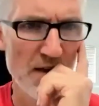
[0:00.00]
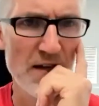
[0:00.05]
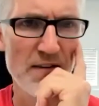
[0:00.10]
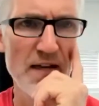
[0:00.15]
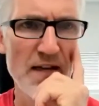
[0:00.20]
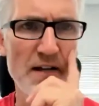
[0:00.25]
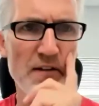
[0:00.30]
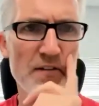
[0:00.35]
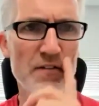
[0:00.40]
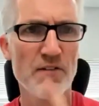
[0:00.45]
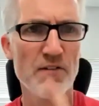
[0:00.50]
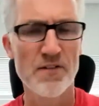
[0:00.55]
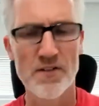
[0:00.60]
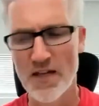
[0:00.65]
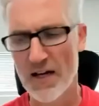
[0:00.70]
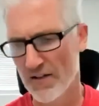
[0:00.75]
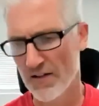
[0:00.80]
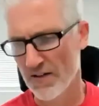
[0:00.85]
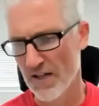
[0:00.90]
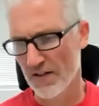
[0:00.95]
and that's
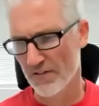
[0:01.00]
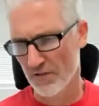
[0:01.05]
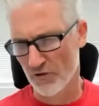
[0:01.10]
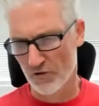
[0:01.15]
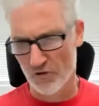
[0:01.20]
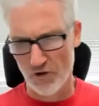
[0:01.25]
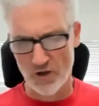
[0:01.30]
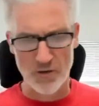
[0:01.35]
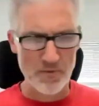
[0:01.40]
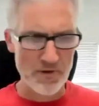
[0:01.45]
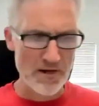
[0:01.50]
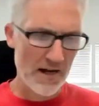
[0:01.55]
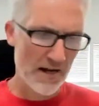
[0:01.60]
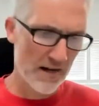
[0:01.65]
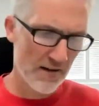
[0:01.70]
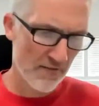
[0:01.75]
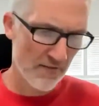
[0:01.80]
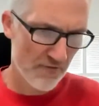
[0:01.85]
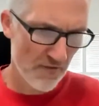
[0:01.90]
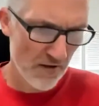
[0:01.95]
that that's incredible.
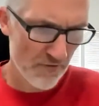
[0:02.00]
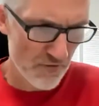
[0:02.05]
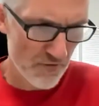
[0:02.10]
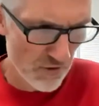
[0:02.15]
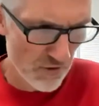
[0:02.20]
Yeah, if if